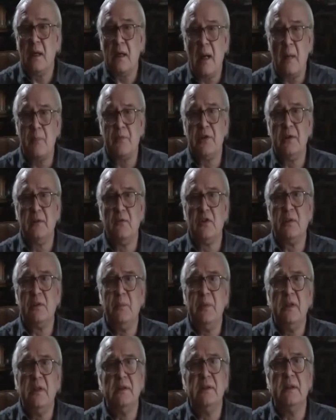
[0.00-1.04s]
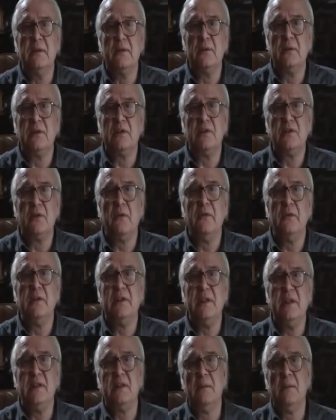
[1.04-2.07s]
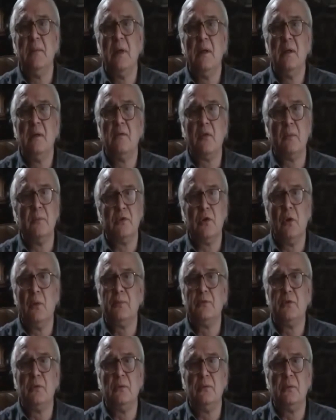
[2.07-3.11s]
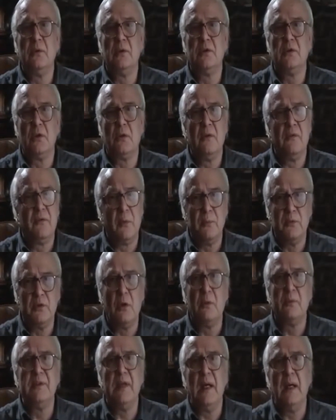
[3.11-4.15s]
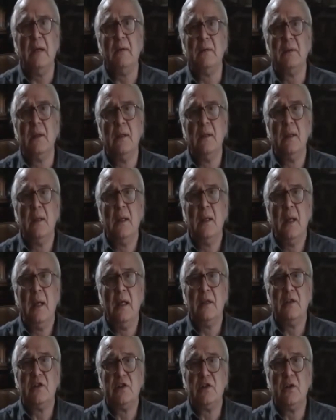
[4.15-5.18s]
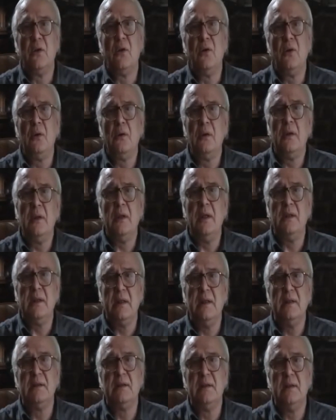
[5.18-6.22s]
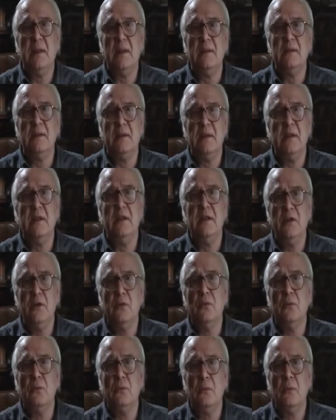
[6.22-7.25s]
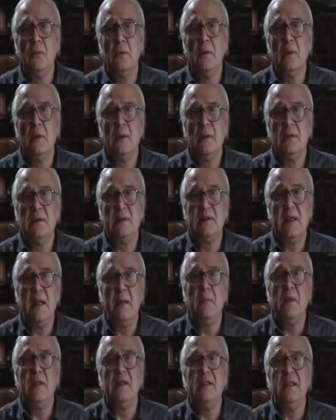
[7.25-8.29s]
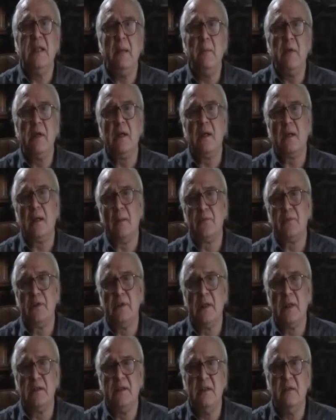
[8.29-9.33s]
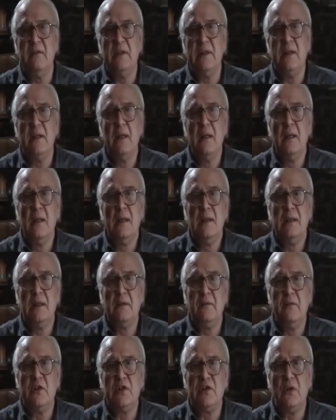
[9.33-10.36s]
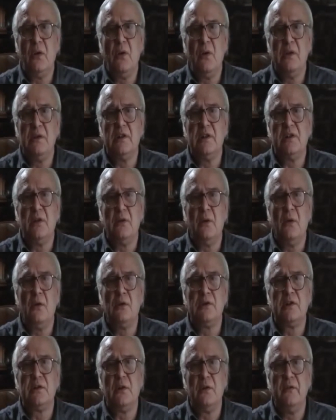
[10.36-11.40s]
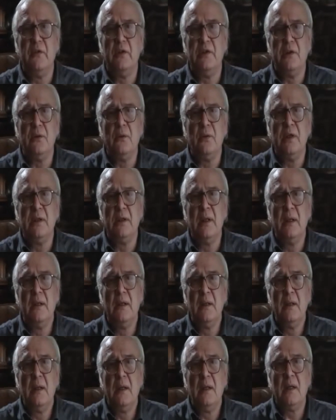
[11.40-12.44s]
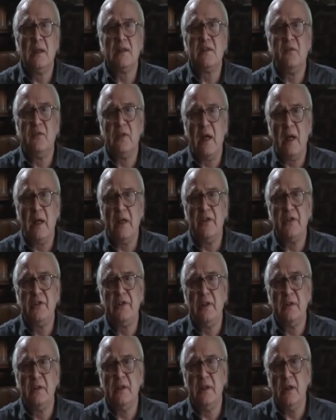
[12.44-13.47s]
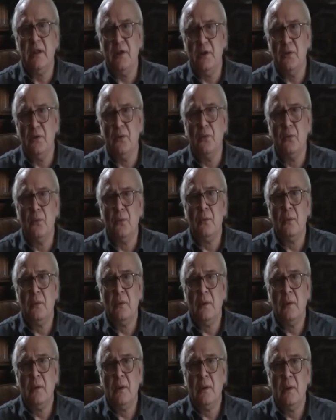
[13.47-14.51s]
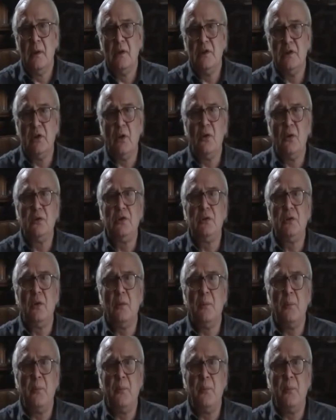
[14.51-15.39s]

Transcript: corruption was built into the Soviet system from top to, uh, to from top down, and so it is in the EU. The same endemic corruption activity that we saw in the old Soviet Union has flourished in the EU. Those who